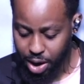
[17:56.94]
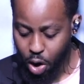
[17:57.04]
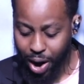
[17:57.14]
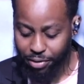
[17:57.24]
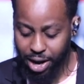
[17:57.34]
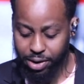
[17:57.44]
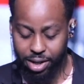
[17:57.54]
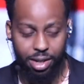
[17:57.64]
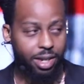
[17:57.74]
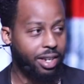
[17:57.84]
Oh, I found
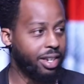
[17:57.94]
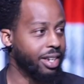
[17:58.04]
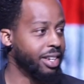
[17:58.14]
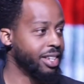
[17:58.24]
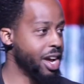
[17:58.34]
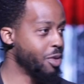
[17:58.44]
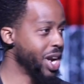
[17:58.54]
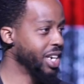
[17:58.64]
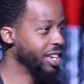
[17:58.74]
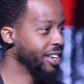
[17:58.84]
it. Y'all
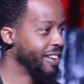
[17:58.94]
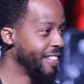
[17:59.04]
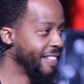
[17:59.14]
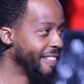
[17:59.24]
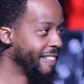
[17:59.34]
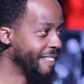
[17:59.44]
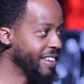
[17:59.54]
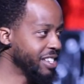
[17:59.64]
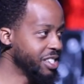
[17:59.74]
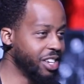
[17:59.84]
ready?
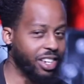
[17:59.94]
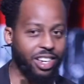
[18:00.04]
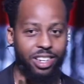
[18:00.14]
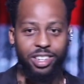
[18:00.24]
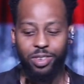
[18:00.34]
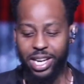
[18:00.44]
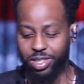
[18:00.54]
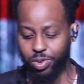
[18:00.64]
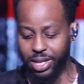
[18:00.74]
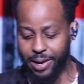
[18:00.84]
This is good. Y'all need to write
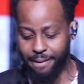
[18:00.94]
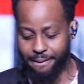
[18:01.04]
this one